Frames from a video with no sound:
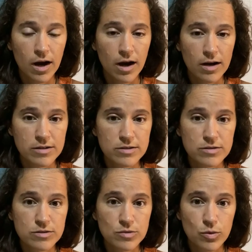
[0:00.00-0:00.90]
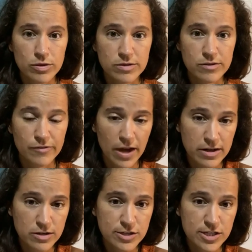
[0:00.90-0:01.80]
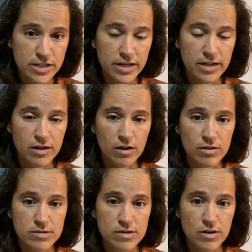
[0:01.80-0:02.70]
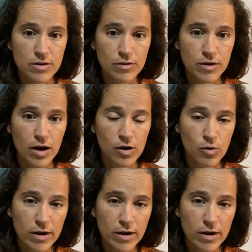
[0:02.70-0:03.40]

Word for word: uh, source of energy and also a